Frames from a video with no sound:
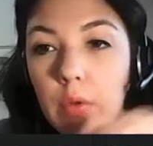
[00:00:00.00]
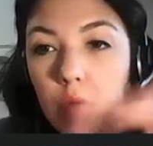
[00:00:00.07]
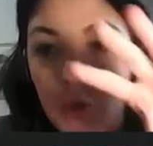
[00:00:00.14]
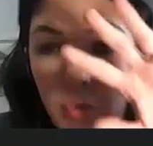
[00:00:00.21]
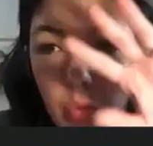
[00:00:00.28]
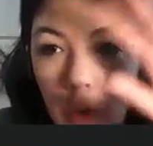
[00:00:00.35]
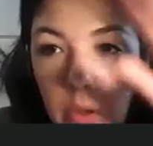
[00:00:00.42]

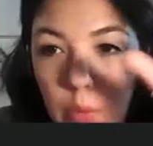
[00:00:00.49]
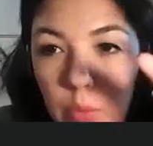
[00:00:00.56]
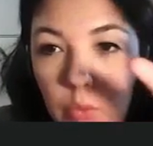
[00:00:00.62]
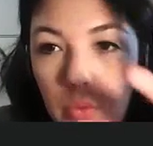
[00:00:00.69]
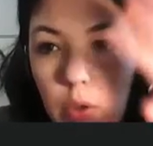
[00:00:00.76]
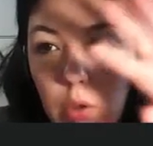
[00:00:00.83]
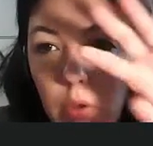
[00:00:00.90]
so
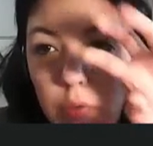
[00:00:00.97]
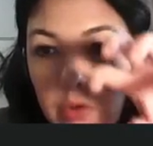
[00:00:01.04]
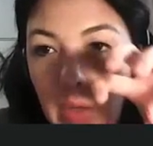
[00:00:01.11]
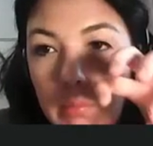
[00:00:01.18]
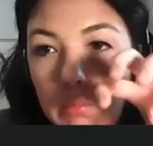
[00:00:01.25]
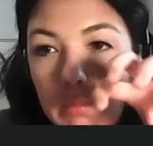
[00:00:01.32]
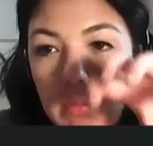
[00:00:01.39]
removal of
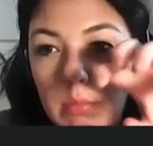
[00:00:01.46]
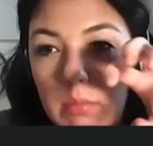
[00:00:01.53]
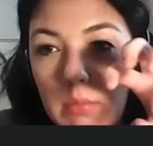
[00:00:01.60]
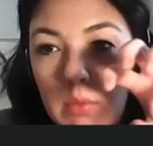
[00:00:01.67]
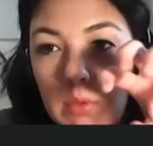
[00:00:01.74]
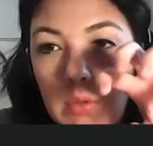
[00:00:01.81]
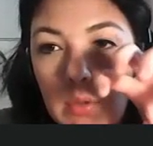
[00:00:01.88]
some
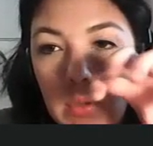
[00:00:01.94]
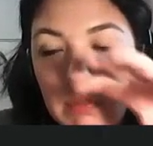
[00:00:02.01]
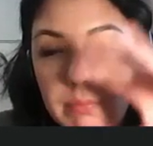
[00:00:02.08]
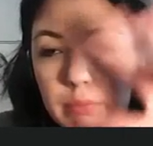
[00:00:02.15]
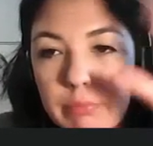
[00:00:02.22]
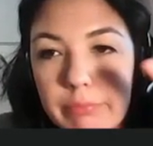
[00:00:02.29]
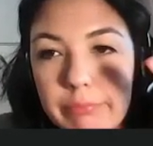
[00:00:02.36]

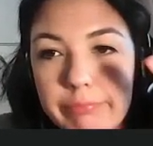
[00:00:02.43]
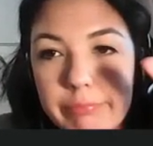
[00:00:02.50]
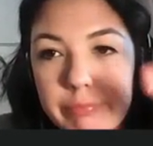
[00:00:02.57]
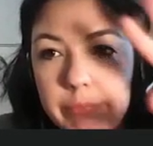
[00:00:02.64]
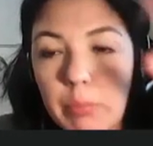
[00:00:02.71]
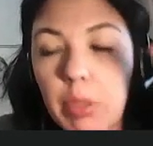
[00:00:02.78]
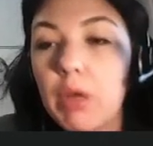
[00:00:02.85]

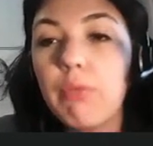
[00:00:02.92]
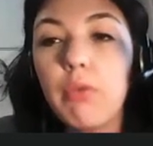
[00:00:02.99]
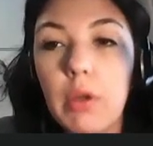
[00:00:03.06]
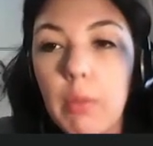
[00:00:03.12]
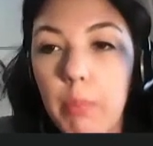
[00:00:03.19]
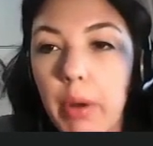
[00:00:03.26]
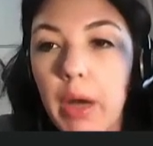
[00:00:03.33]

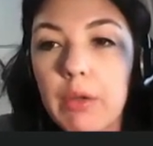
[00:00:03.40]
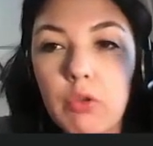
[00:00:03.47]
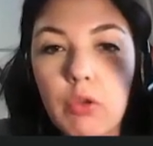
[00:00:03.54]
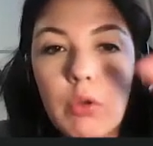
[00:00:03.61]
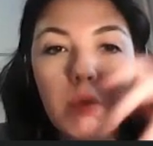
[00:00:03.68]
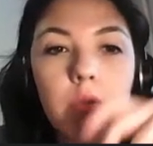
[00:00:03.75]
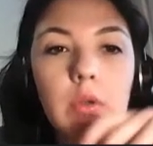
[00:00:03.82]
peripheral
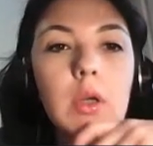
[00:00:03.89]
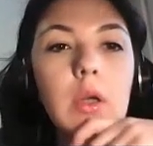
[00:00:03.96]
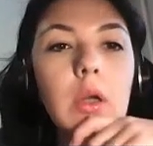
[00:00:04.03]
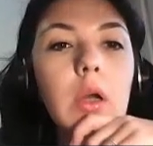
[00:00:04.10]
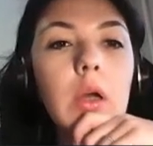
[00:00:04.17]
parts of the